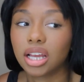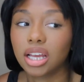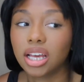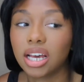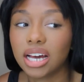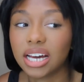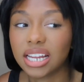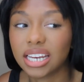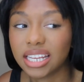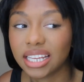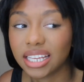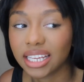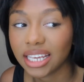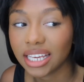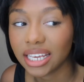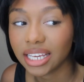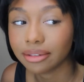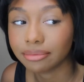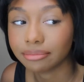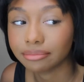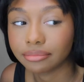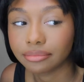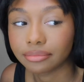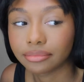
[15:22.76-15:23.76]
cutting
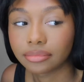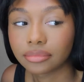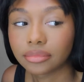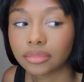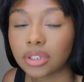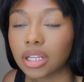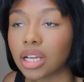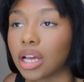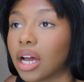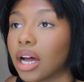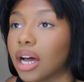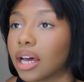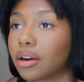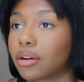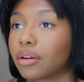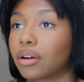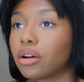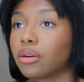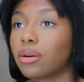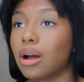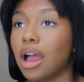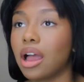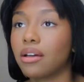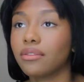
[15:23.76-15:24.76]
it. I don't
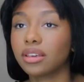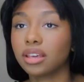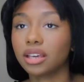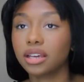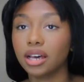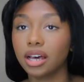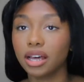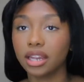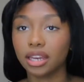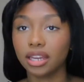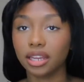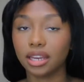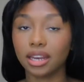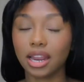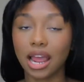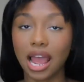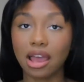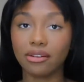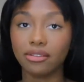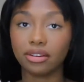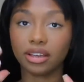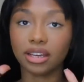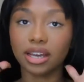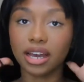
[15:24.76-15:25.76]
know. I haven't cut it
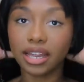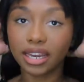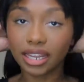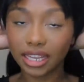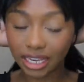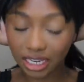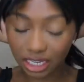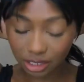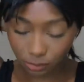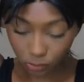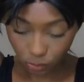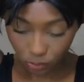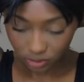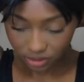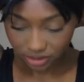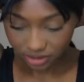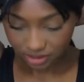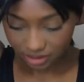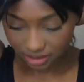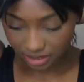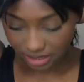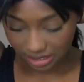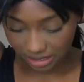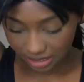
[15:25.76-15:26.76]
anymore
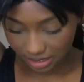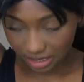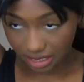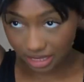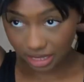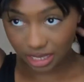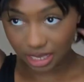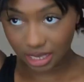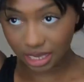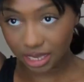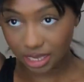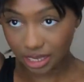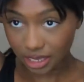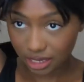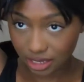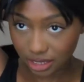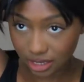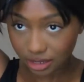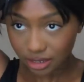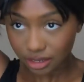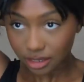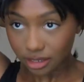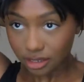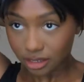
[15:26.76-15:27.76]
since
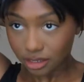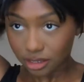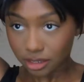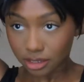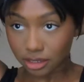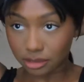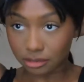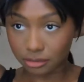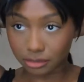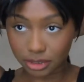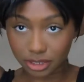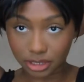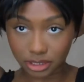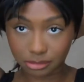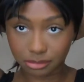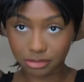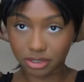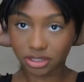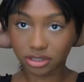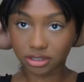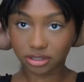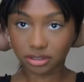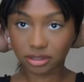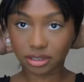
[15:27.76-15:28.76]
then. But let
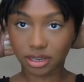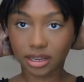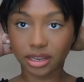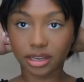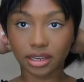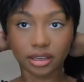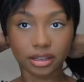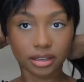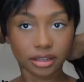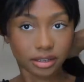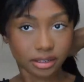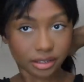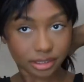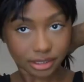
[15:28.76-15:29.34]
me just like